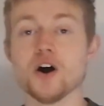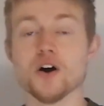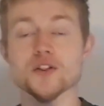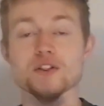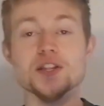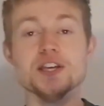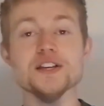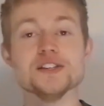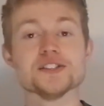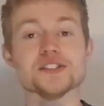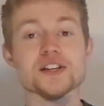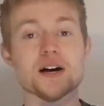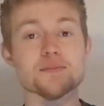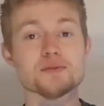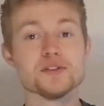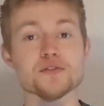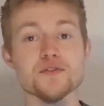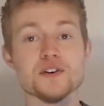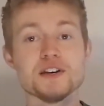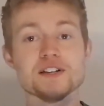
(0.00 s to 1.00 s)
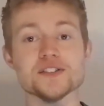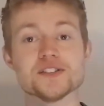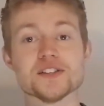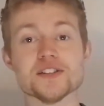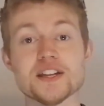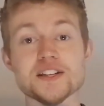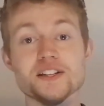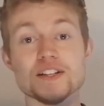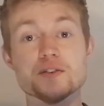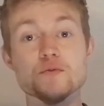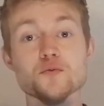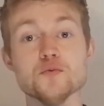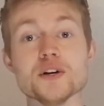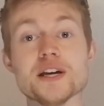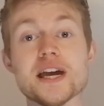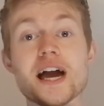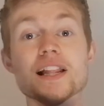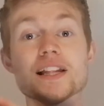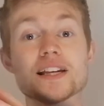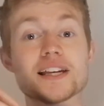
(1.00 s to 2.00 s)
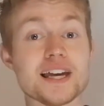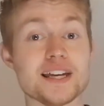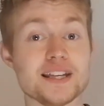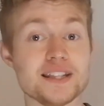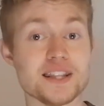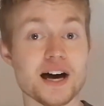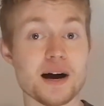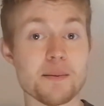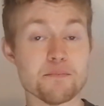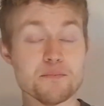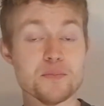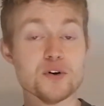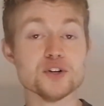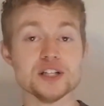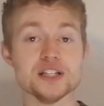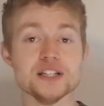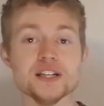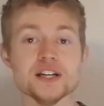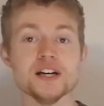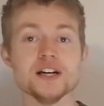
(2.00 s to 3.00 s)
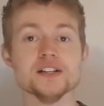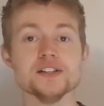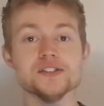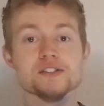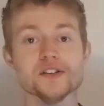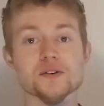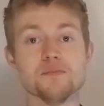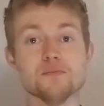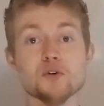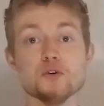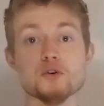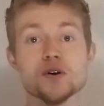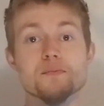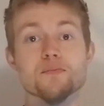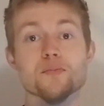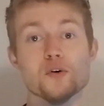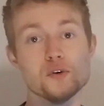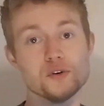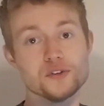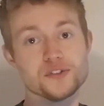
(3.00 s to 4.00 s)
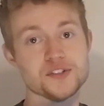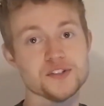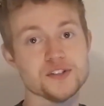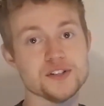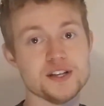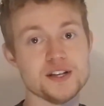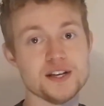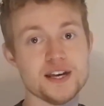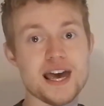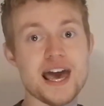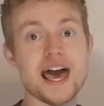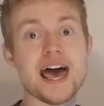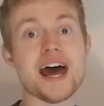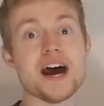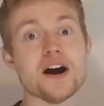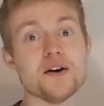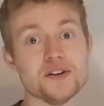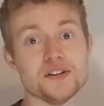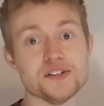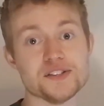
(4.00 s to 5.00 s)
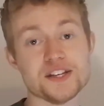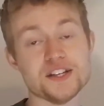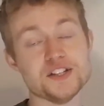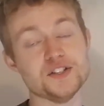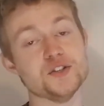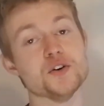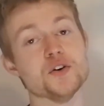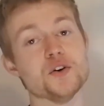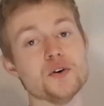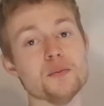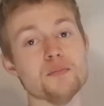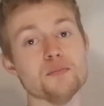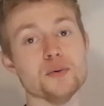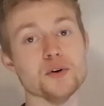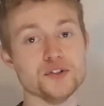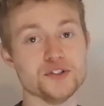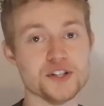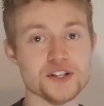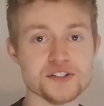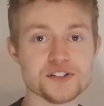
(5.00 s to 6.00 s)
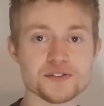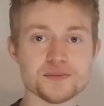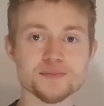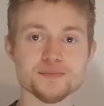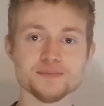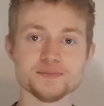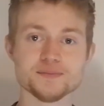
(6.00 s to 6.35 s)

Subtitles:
on these types of things, and then you can reallocate that money to more important areas in your budget.